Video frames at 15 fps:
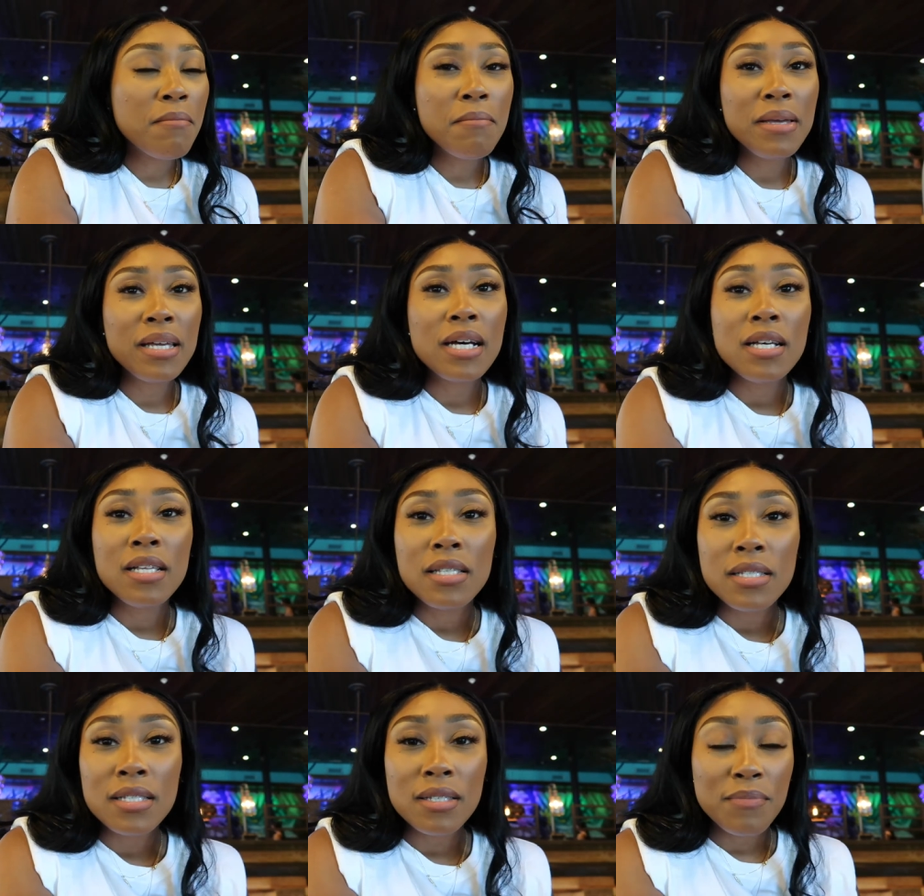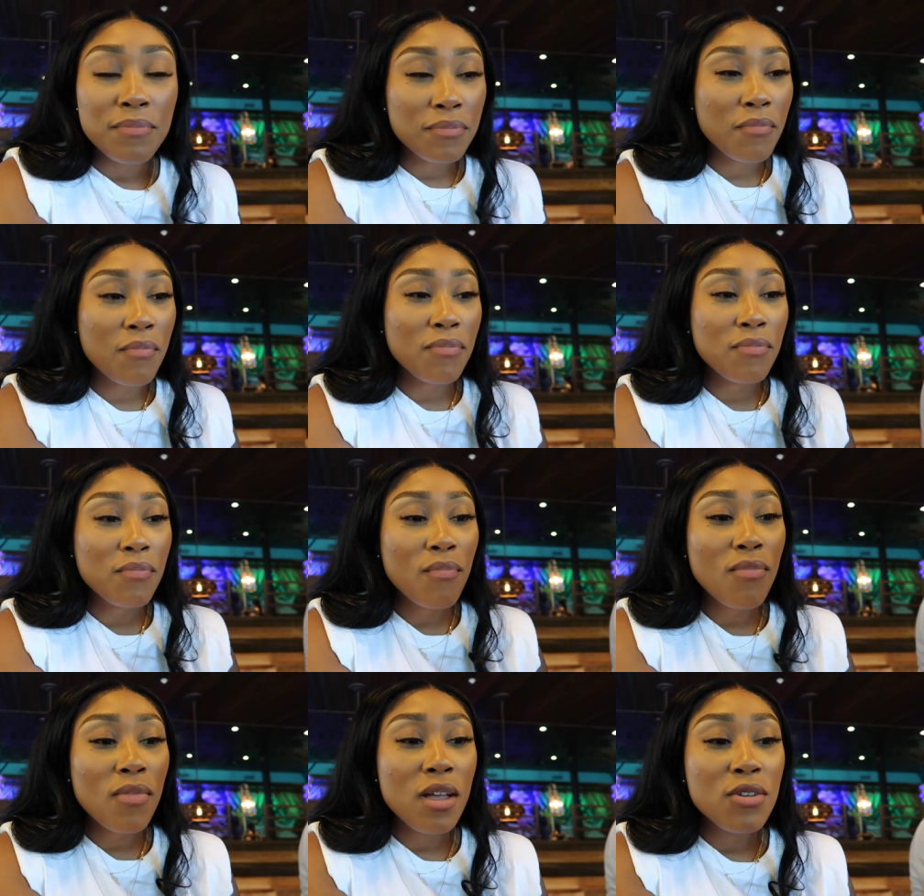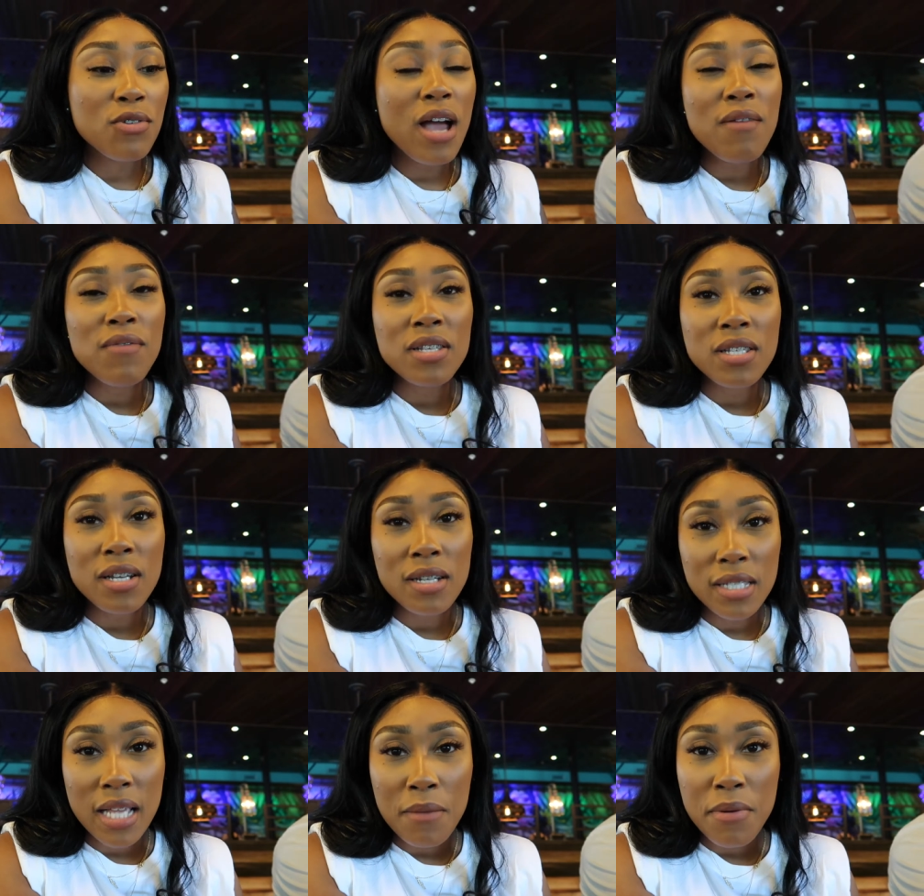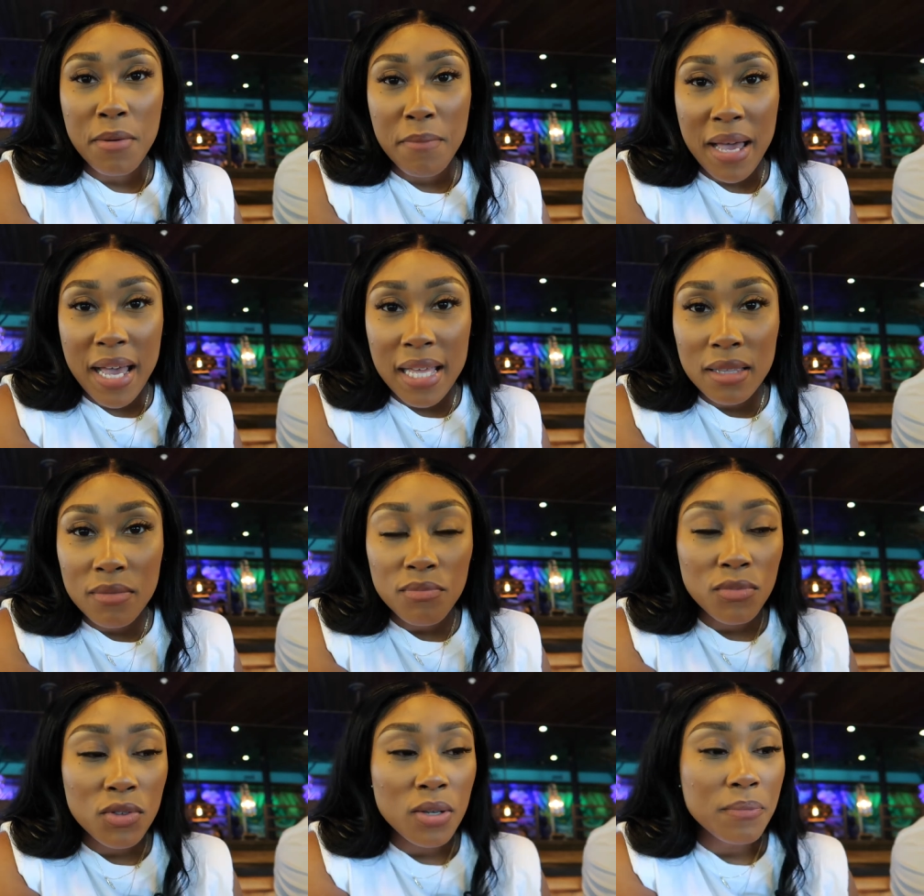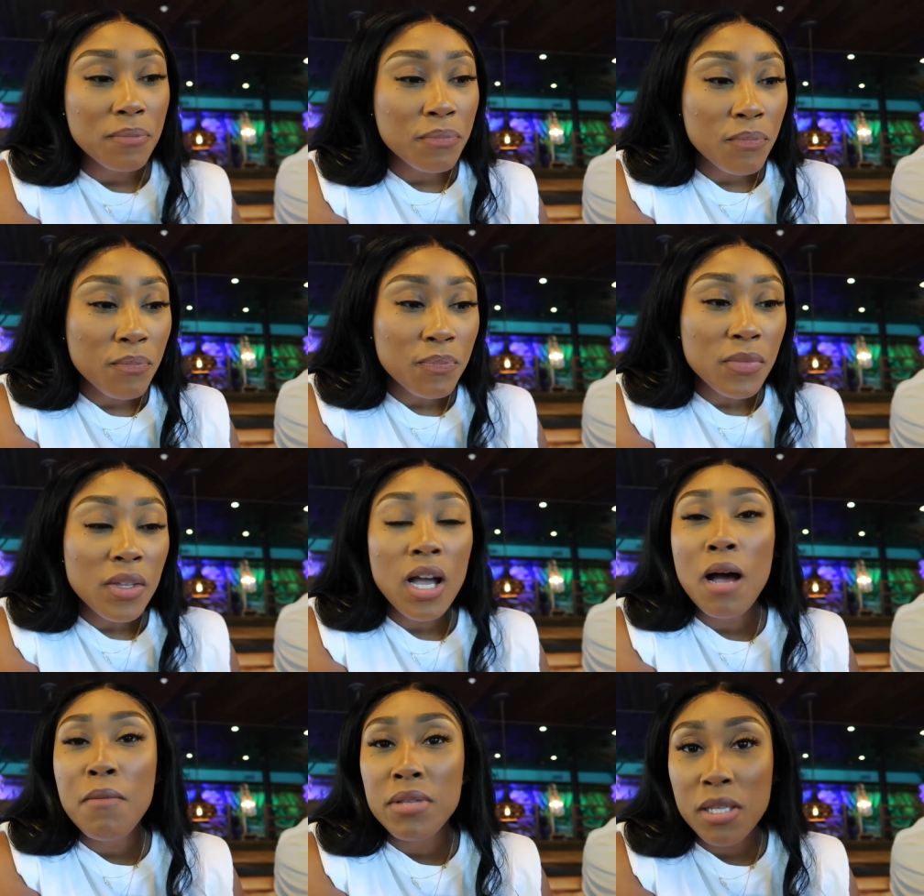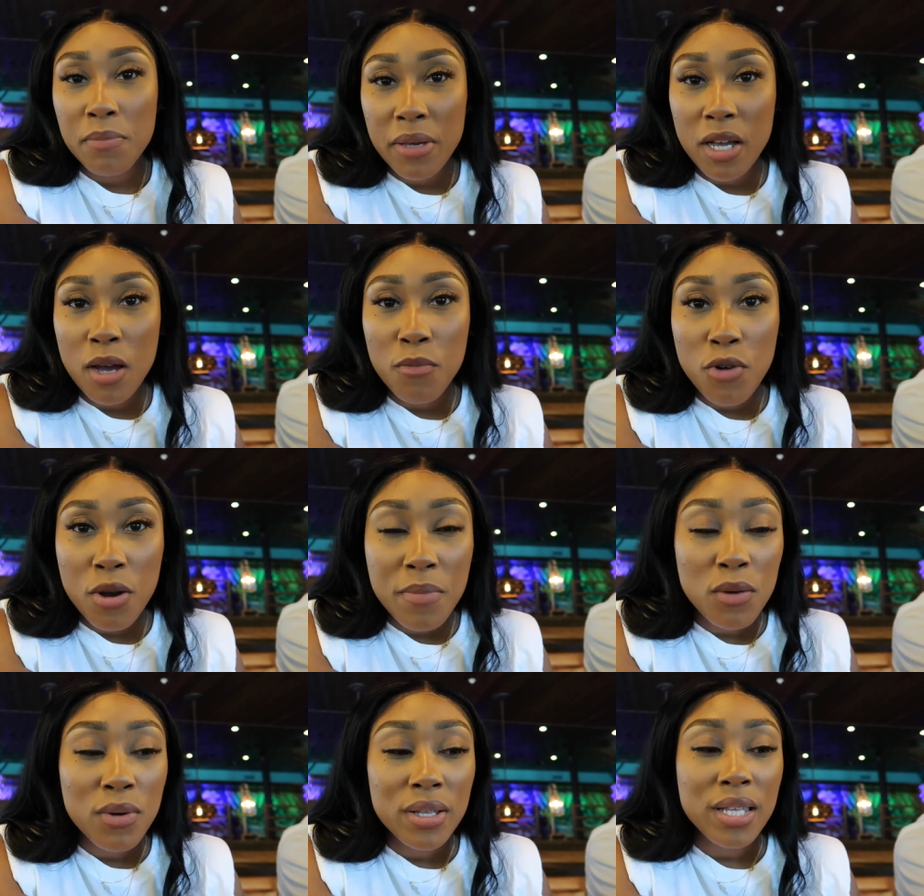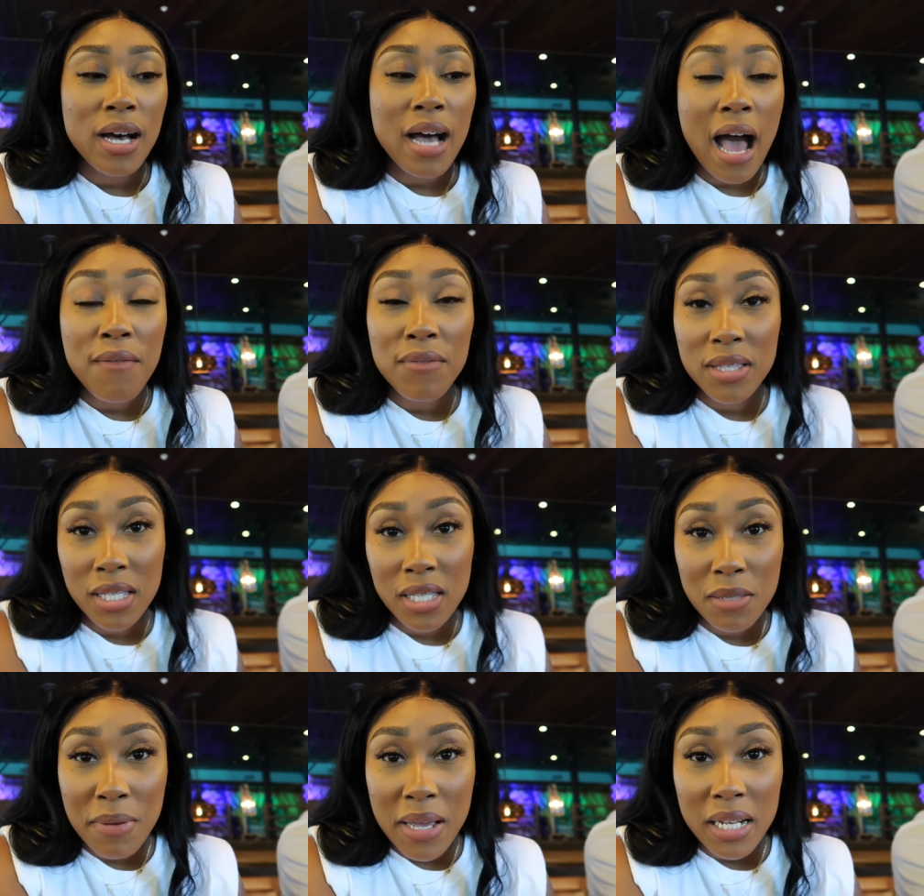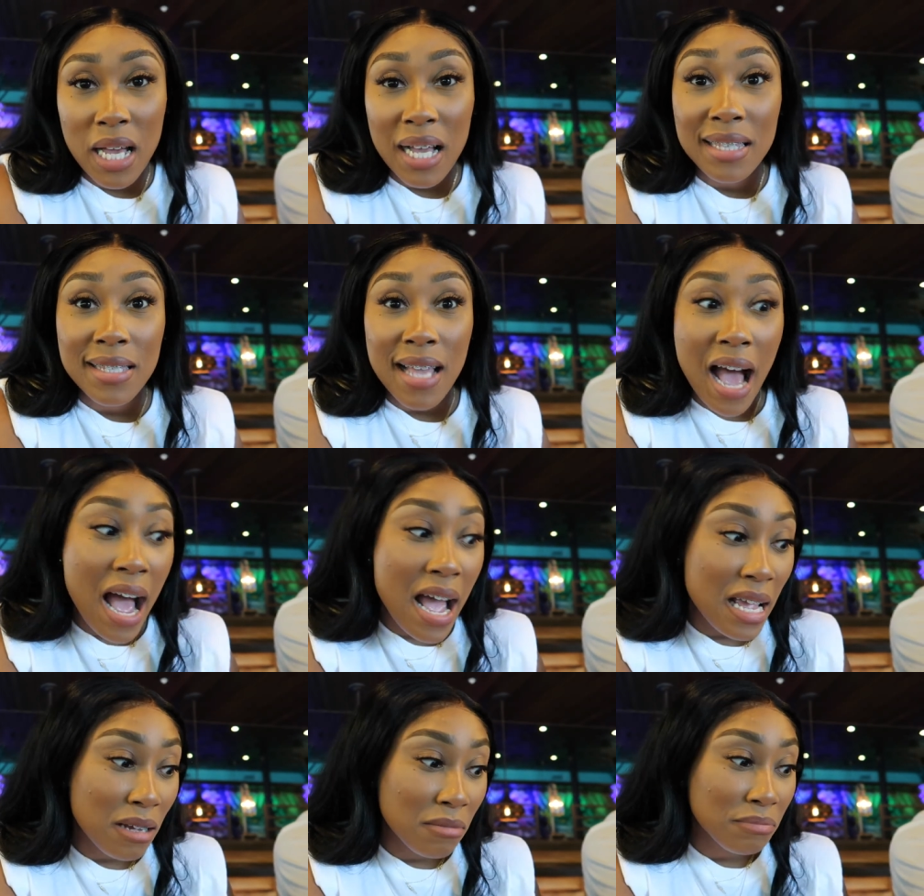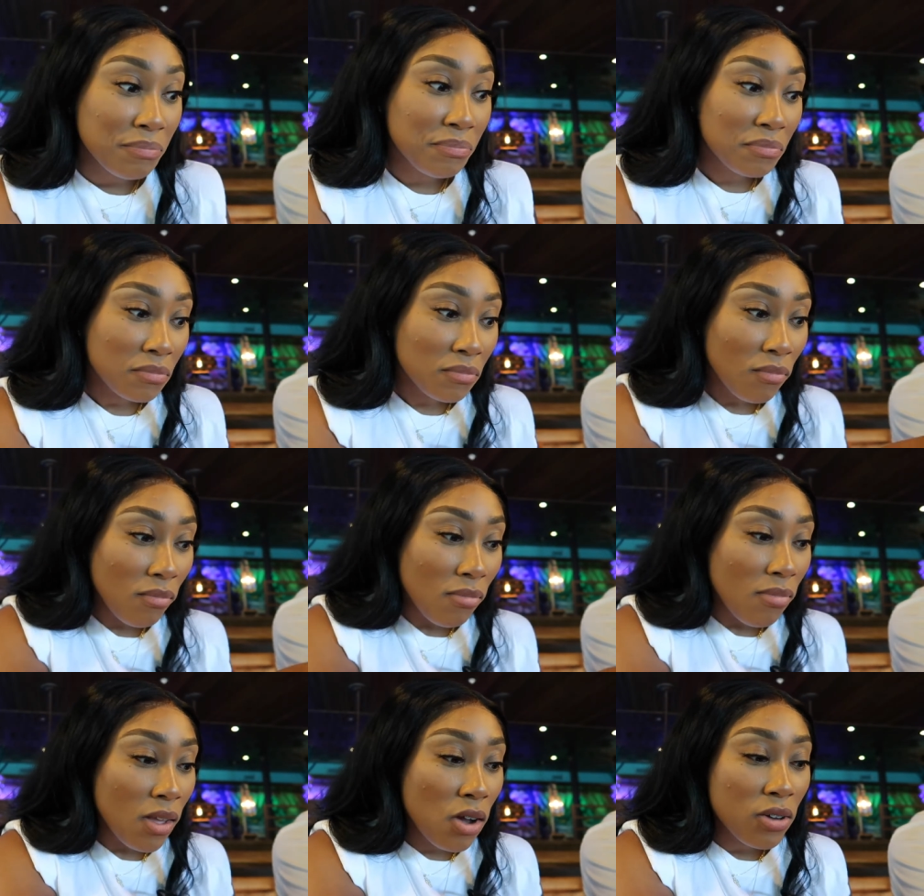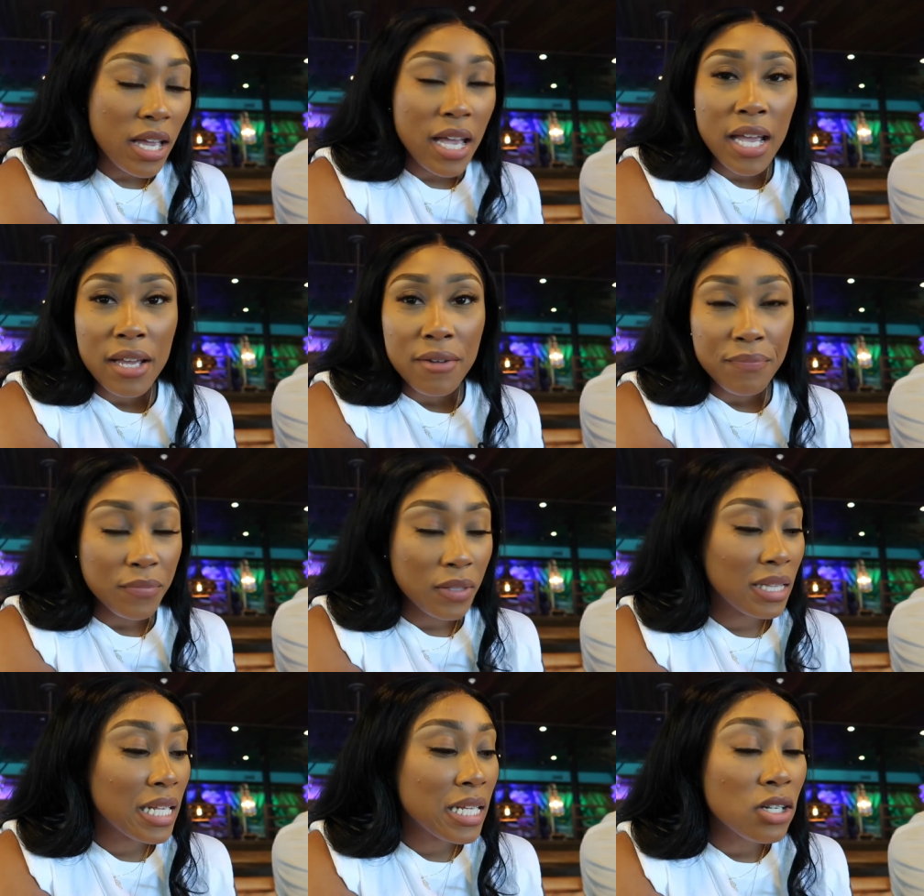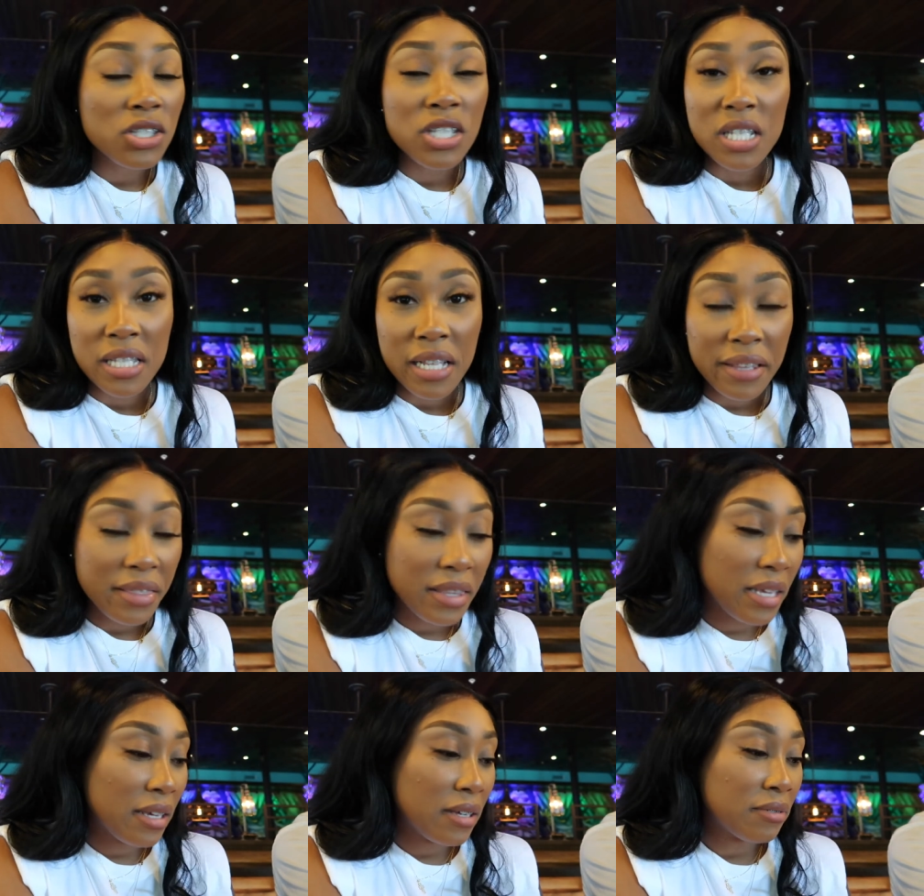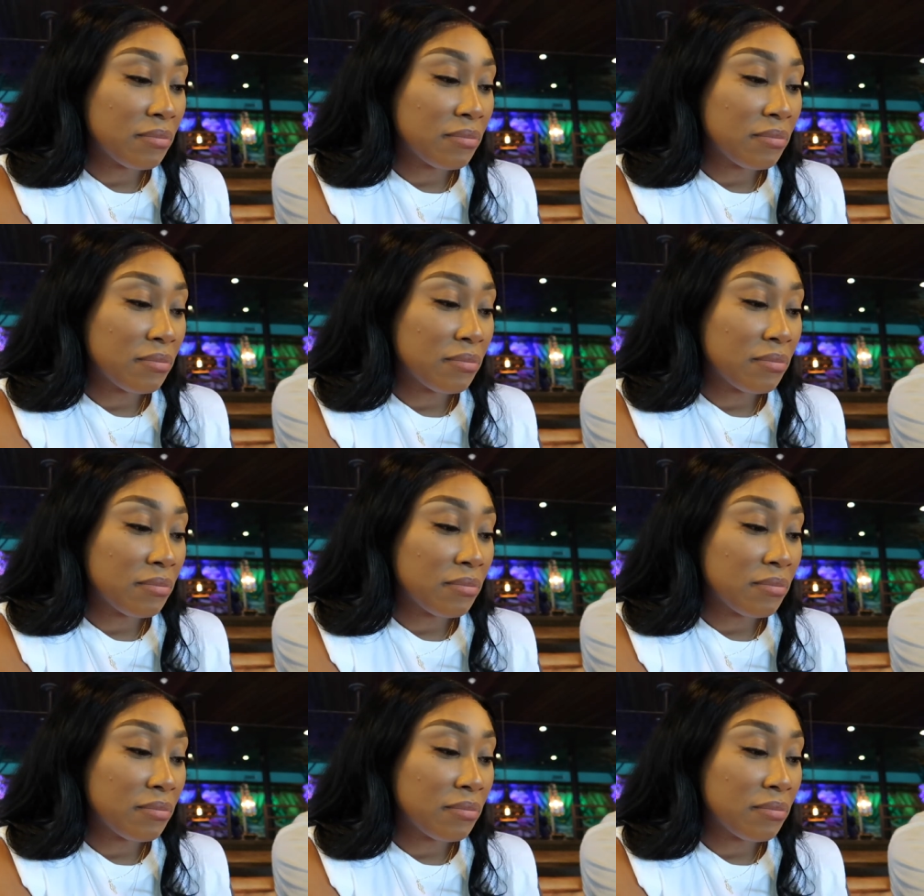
Because you have a certain type of men coming to pick up women without having to spend on a dime. Pay little to nothing.